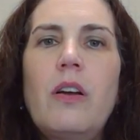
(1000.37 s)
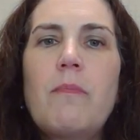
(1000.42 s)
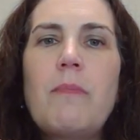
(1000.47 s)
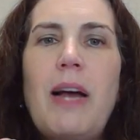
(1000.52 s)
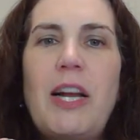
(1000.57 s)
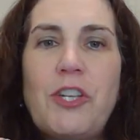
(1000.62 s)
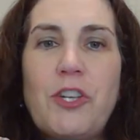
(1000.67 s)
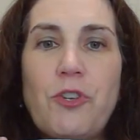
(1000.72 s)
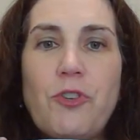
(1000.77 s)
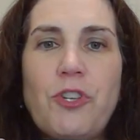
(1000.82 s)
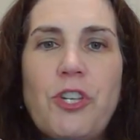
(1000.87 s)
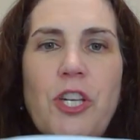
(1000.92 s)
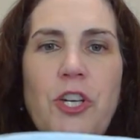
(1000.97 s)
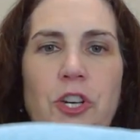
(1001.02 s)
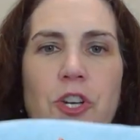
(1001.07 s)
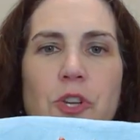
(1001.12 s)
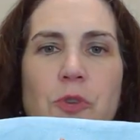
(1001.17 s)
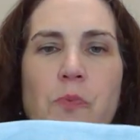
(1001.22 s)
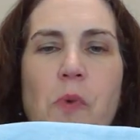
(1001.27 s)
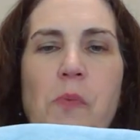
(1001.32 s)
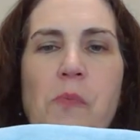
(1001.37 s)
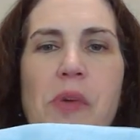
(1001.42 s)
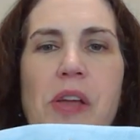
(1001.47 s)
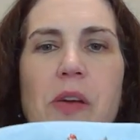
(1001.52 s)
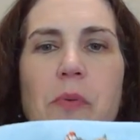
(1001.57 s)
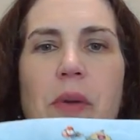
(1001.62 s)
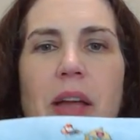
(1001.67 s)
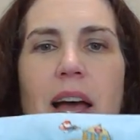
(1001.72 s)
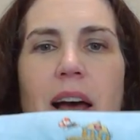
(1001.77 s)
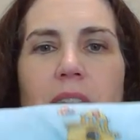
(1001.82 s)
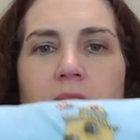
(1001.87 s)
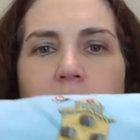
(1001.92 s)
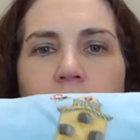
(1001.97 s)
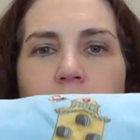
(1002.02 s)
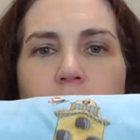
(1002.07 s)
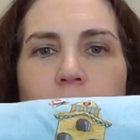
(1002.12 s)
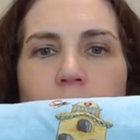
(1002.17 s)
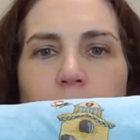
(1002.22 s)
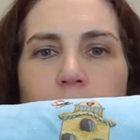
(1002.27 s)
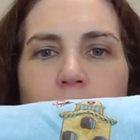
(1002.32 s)
module stitches. One week we had
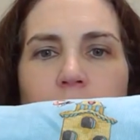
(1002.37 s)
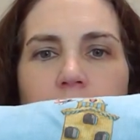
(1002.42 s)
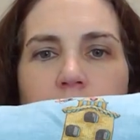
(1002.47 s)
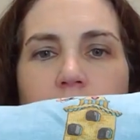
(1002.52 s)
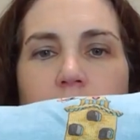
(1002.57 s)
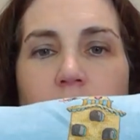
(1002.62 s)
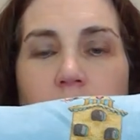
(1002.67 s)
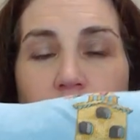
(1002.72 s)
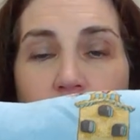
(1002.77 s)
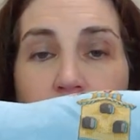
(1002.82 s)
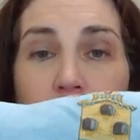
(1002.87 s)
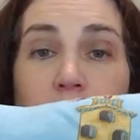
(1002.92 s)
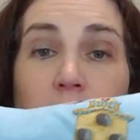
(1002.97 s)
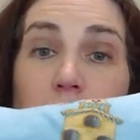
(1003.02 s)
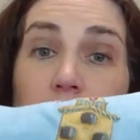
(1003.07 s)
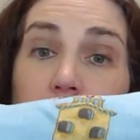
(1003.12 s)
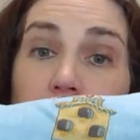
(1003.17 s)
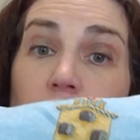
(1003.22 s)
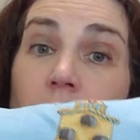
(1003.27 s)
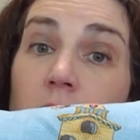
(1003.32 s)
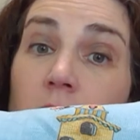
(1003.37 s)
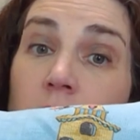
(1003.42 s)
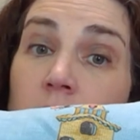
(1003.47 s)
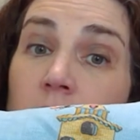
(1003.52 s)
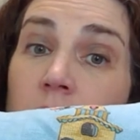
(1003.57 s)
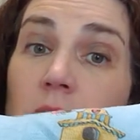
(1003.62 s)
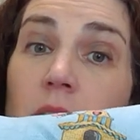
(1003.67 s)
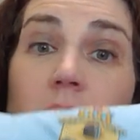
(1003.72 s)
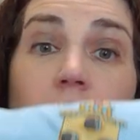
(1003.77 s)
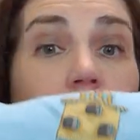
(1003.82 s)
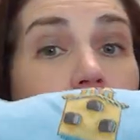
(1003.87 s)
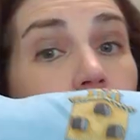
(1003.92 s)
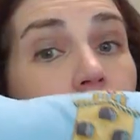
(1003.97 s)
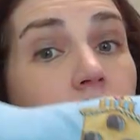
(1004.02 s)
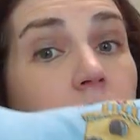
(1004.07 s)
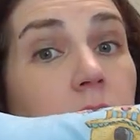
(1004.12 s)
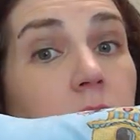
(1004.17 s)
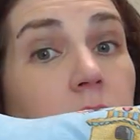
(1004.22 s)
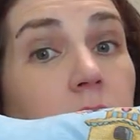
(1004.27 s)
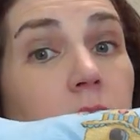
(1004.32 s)
to stitch something with the garden, and
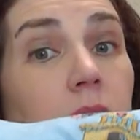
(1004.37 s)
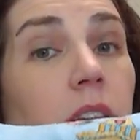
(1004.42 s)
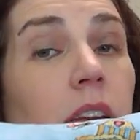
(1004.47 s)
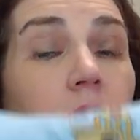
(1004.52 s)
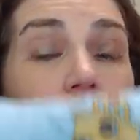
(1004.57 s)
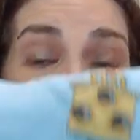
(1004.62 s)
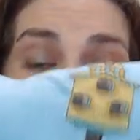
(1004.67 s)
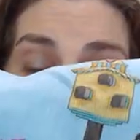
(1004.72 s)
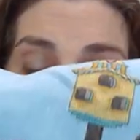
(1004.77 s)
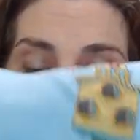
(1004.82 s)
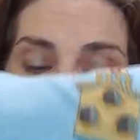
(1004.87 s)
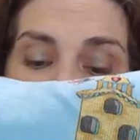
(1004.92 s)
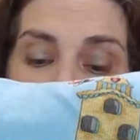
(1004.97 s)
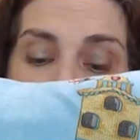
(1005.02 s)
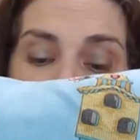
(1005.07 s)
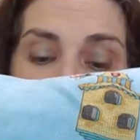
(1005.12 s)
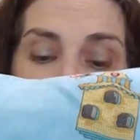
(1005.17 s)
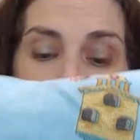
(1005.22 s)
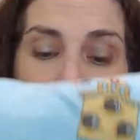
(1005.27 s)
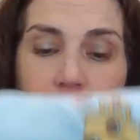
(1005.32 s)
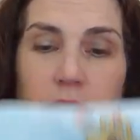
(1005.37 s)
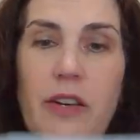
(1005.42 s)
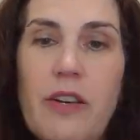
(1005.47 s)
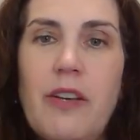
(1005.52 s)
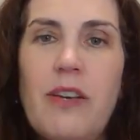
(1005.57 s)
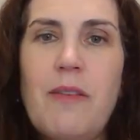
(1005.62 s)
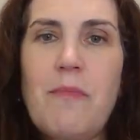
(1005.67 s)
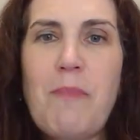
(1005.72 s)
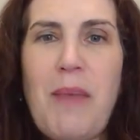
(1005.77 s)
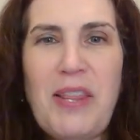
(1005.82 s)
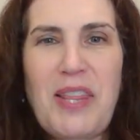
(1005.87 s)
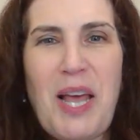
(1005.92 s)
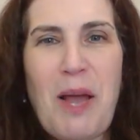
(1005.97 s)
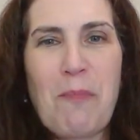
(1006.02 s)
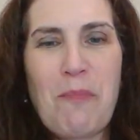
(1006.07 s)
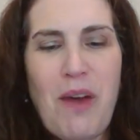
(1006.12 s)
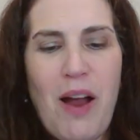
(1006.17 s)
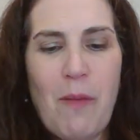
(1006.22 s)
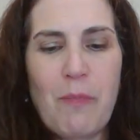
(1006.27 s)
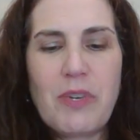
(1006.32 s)
obviously in the garden met
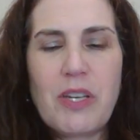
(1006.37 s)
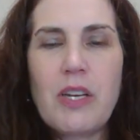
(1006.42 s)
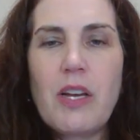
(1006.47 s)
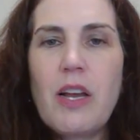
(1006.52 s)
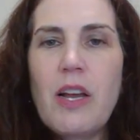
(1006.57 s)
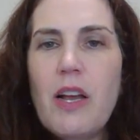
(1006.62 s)
that prompt.